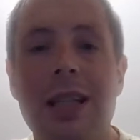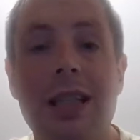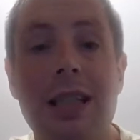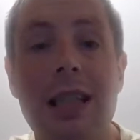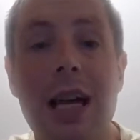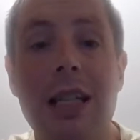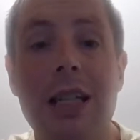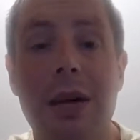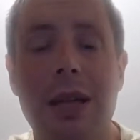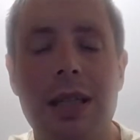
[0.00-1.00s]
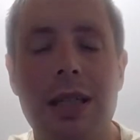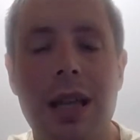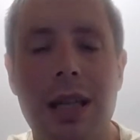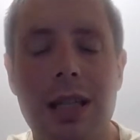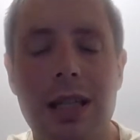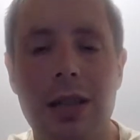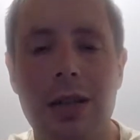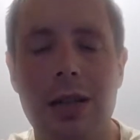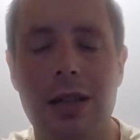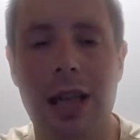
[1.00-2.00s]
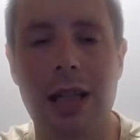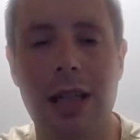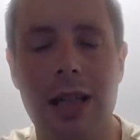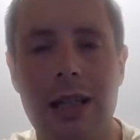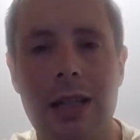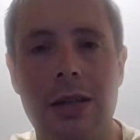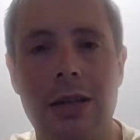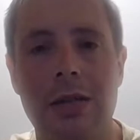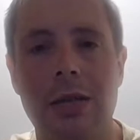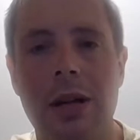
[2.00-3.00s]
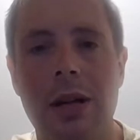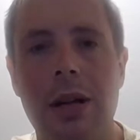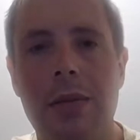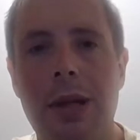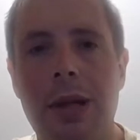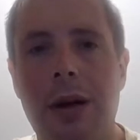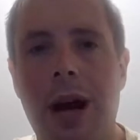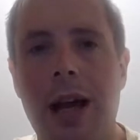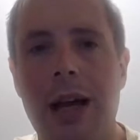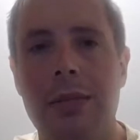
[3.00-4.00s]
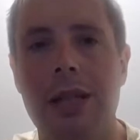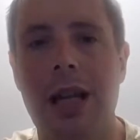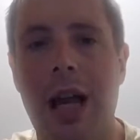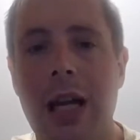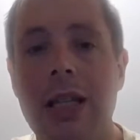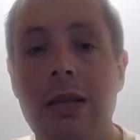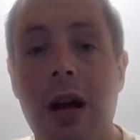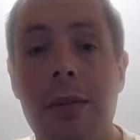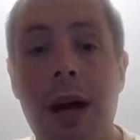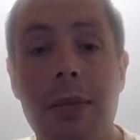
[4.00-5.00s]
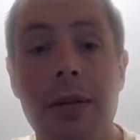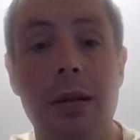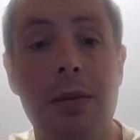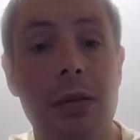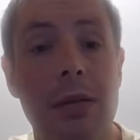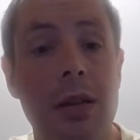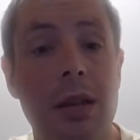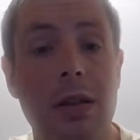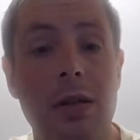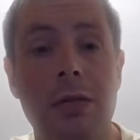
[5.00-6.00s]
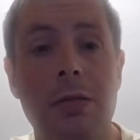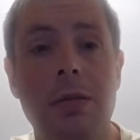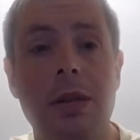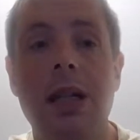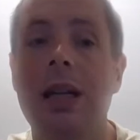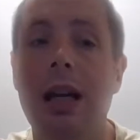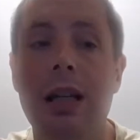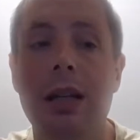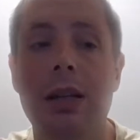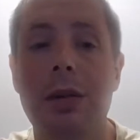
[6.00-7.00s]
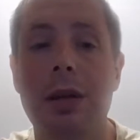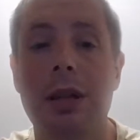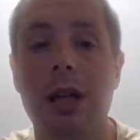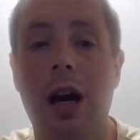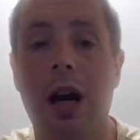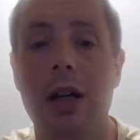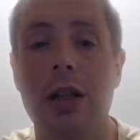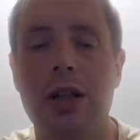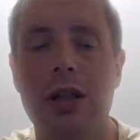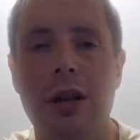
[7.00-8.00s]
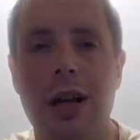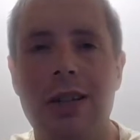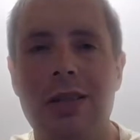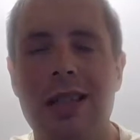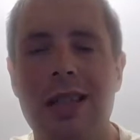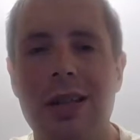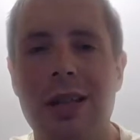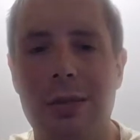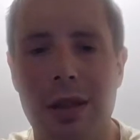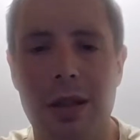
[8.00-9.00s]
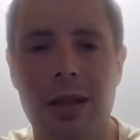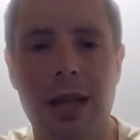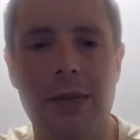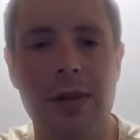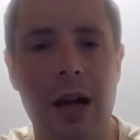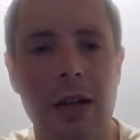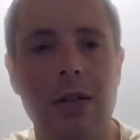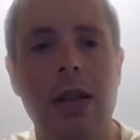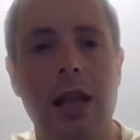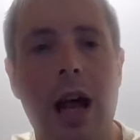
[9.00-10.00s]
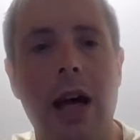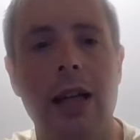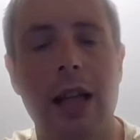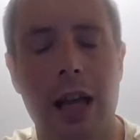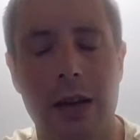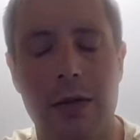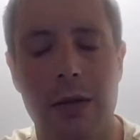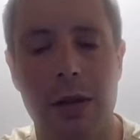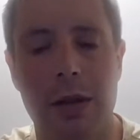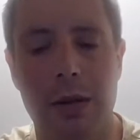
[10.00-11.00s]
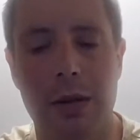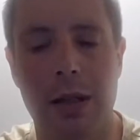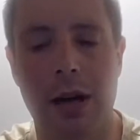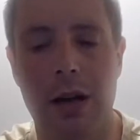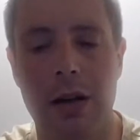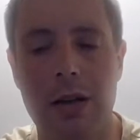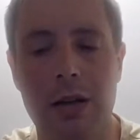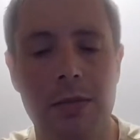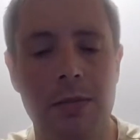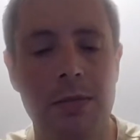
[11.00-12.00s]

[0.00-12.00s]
success and my study skills that I needed to be where I am today. So I'm happy to be with you in a community college, trying to instill some of those same values that I gained from a community college.